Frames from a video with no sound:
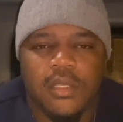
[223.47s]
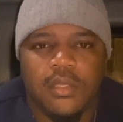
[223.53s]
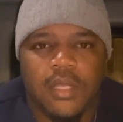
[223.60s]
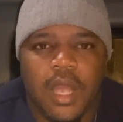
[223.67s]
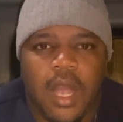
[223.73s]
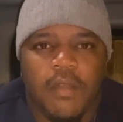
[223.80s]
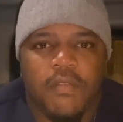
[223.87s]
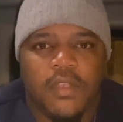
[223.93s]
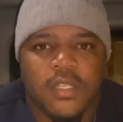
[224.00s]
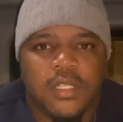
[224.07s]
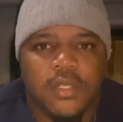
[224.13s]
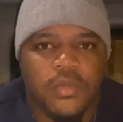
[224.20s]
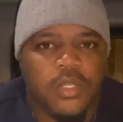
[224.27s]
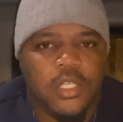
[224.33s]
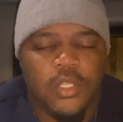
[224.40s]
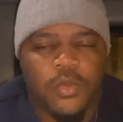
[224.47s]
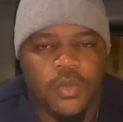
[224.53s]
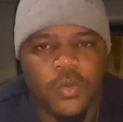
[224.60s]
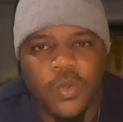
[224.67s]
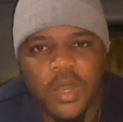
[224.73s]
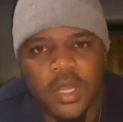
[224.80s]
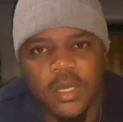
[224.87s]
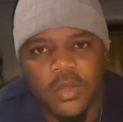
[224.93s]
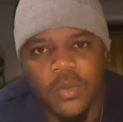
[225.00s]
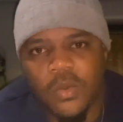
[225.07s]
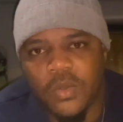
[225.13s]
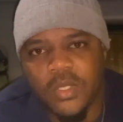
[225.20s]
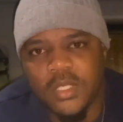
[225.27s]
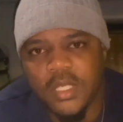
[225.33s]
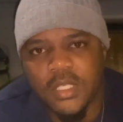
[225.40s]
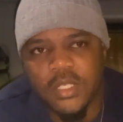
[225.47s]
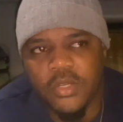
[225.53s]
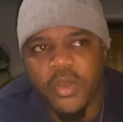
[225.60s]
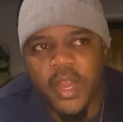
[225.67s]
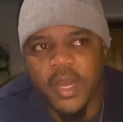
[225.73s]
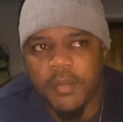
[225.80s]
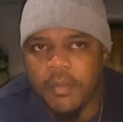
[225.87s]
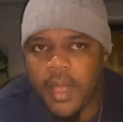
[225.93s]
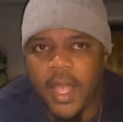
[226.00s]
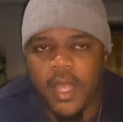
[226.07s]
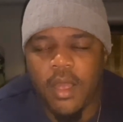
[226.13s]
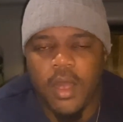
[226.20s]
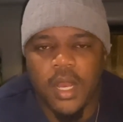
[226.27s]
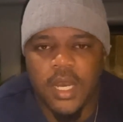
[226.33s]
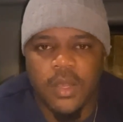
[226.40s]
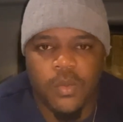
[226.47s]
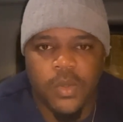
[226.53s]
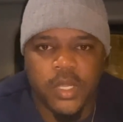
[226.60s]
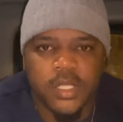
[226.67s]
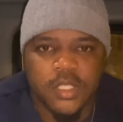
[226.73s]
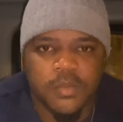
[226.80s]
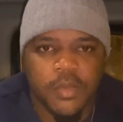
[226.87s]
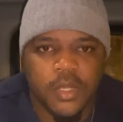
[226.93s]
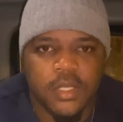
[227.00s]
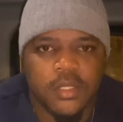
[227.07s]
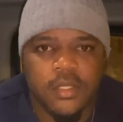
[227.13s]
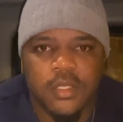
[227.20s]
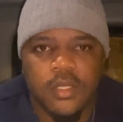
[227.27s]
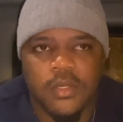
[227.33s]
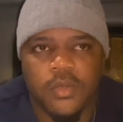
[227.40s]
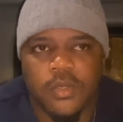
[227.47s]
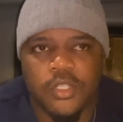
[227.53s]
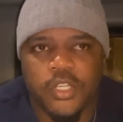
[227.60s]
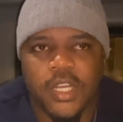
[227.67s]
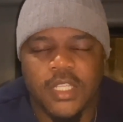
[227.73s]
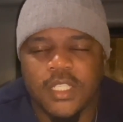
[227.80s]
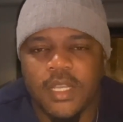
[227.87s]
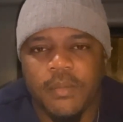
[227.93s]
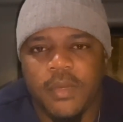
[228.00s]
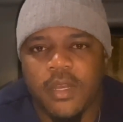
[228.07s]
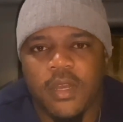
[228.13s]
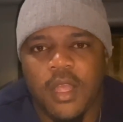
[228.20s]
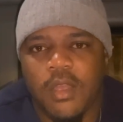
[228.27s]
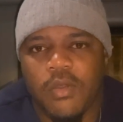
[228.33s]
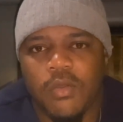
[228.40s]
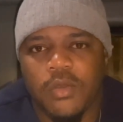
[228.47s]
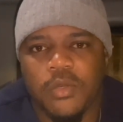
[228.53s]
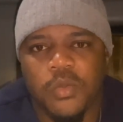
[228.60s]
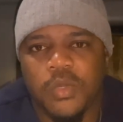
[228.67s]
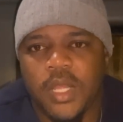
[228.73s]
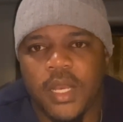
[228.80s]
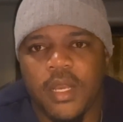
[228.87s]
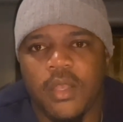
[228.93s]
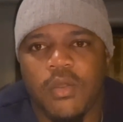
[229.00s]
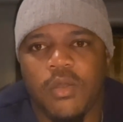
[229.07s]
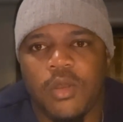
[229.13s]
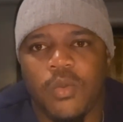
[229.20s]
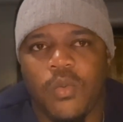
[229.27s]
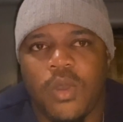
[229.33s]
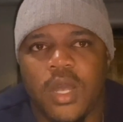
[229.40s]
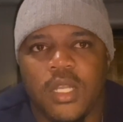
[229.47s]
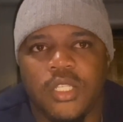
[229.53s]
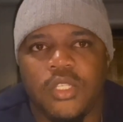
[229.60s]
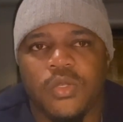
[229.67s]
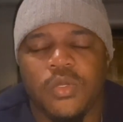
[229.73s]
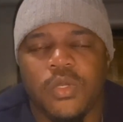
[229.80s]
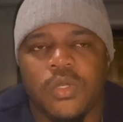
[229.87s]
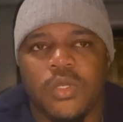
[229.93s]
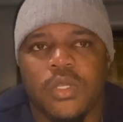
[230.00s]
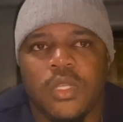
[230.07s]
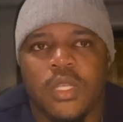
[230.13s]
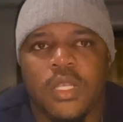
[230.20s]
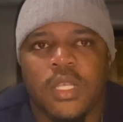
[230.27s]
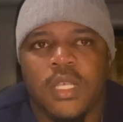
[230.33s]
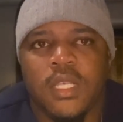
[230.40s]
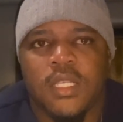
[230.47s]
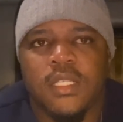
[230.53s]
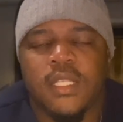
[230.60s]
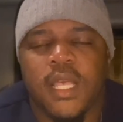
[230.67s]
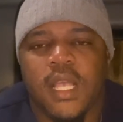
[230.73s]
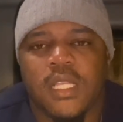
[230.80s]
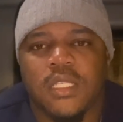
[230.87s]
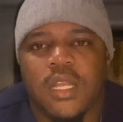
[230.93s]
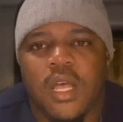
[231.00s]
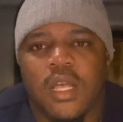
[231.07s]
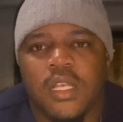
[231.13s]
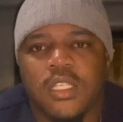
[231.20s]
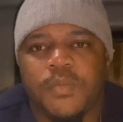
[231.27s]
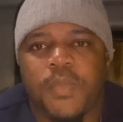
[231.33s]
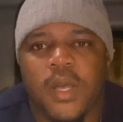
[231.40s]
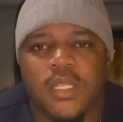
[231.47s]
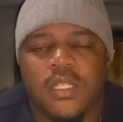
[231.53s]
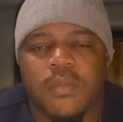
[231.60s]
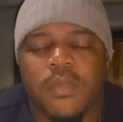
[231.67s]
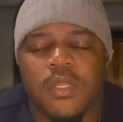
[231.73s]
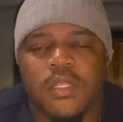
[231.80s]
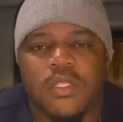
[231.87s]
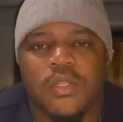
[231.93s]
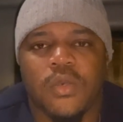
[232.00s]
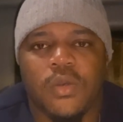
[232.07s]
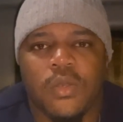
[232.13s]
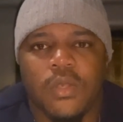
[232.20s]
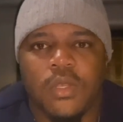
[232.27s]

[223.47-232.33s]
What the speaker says: obviously you would want the whole $6 grand back all at once, but Transam, they're not gonna do that. They're gonna want you to stay as long as possible, so